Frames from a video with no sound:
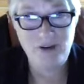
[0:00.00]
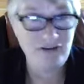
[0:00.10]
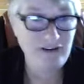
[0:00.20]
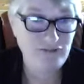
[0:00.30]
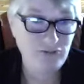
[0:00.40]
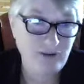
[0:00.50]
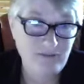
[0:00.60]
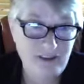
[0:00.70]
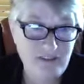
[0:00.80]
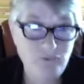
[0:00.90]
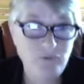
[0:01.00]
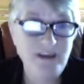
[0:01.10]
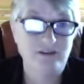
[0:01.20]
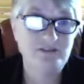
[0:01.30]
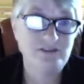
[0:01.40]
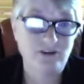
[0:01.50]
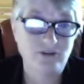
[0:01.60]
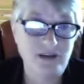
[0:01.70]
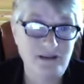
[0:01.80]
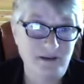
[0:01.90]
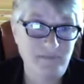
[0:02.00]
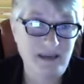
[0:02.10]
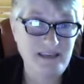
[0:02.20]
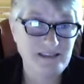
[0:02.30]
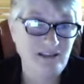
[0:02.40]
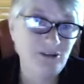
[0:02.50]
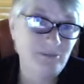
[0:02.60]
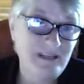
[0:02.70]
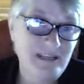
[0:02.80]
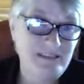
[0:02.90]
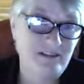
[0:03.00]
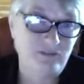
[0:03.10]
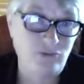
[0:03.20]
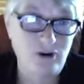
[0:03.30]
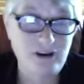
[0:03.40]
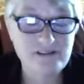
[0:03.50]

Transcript: we don't have to reinvent the wheel. So it, it makes it a little bit easier for